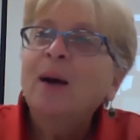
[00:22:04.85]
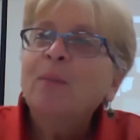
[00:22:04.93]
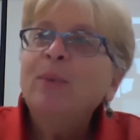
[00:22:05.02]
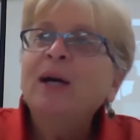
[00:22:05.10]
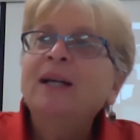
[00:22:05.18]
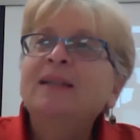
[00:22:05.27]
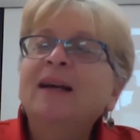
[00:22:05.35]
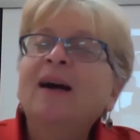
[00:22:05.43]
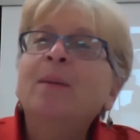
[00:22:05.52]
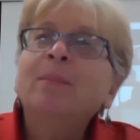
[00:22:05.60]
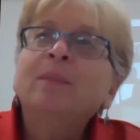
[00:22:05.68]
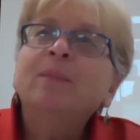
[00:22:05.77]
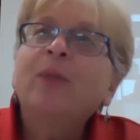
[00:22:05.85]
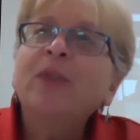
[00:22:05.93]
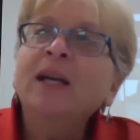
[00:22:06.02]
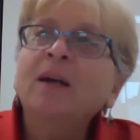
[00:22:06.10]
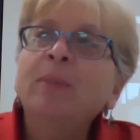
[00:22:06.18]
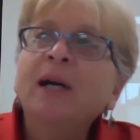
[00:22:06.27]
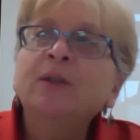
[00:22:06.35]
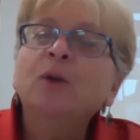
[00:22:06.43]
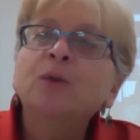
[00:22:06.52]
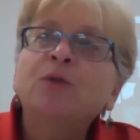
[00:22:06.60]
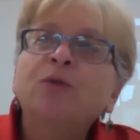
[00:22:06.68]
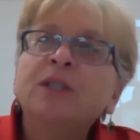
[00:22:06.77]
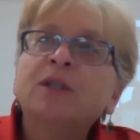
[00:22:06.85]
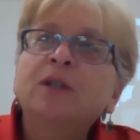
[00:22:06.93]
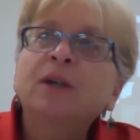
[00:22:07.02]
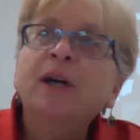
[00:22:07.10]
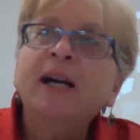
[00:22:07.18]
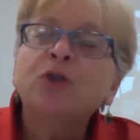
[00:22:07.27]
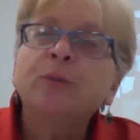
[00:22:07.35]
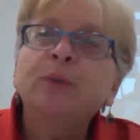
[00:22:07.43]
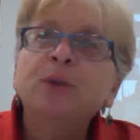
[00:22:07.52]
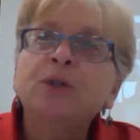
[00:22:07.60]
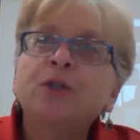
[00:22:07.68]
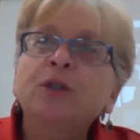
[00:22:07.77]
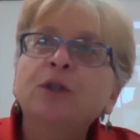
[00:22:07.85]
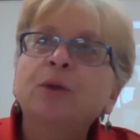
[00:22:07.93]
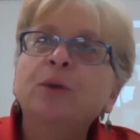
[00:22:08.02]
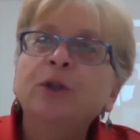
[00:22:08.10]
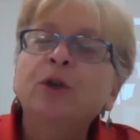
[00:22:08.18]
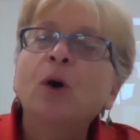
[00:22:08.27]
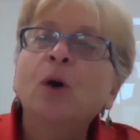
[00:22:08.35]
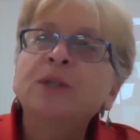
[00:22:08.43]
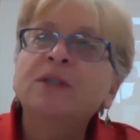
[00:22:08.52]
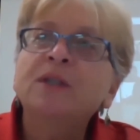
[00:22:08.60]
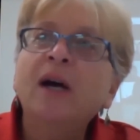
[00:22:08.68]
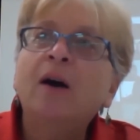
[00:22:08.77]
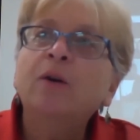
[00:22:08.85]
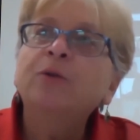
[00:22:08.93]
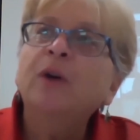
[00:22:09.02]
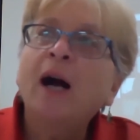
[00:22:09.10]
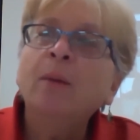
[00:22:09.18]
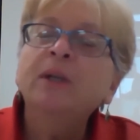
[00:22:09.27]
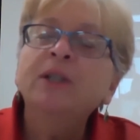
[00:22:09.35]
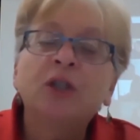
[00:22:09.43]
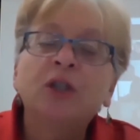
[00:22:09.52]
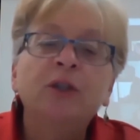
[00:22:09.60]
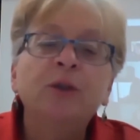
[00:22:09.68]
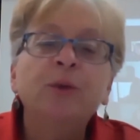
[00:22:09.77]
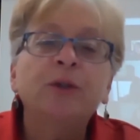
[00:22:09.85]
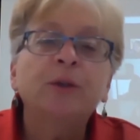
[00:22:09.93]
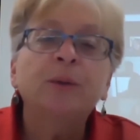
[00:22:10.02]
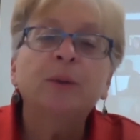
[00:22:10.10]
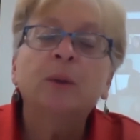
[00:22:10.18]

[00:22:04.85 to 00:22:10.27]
But think about those physical attributes too. Your own self. How much can you do?